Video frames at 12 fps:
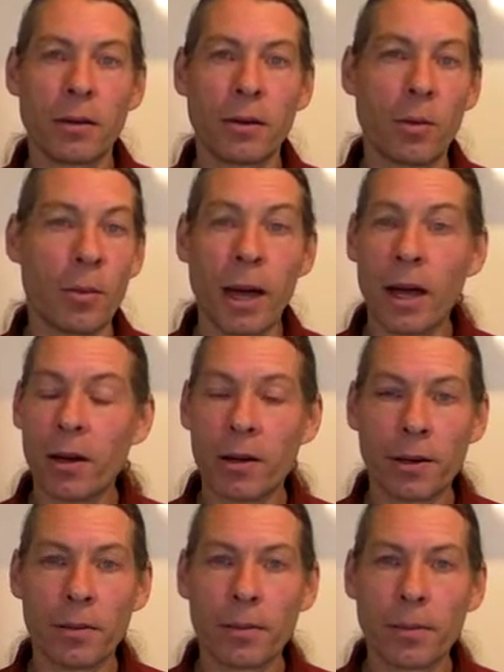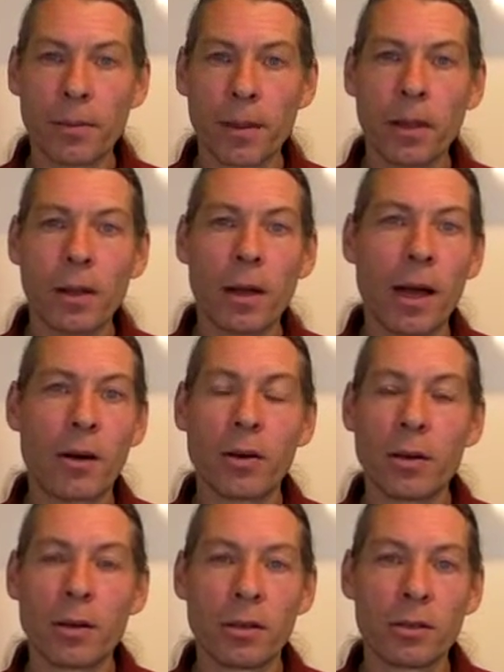no matter how
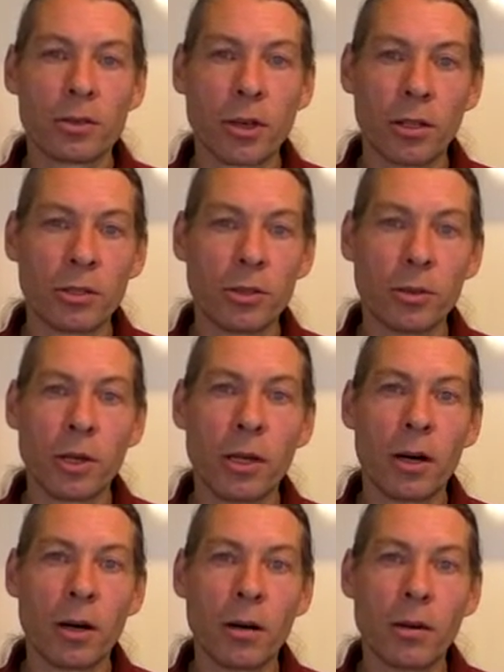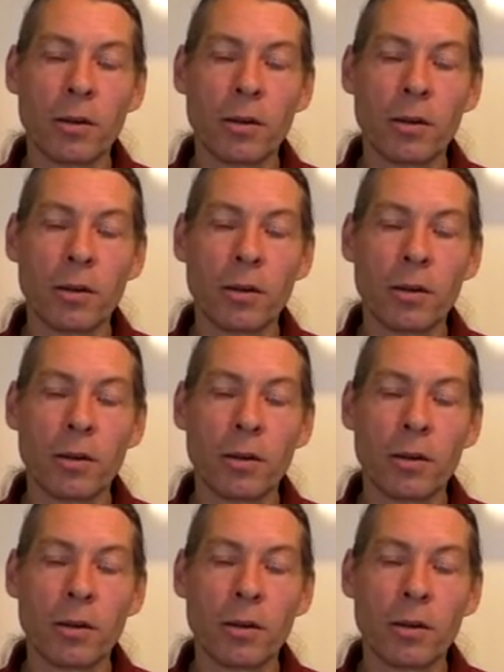good an astrologer we are.